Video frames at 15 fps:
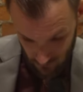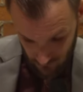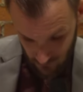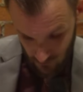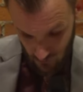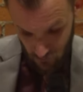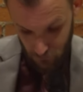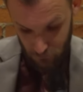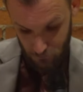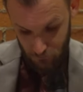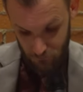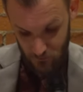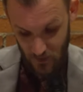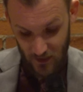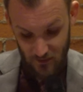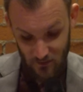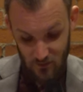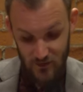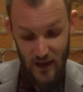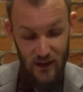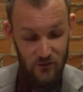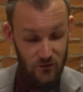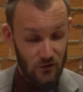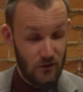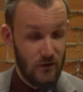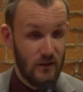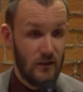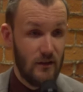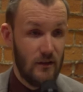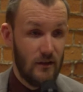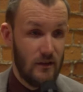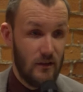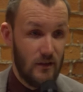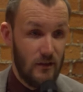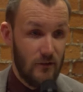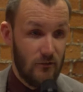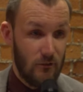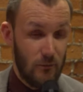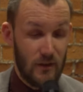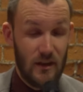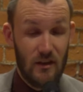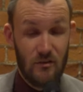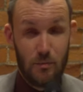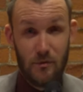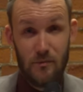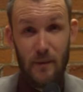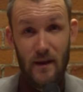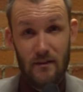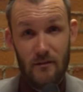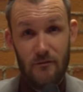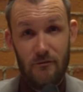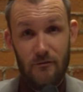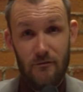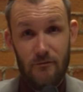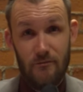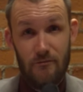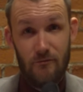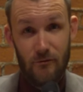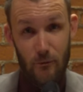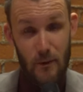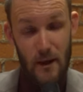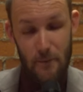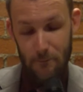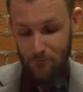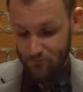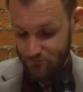Feels like disaster from the Kings' perspective for me.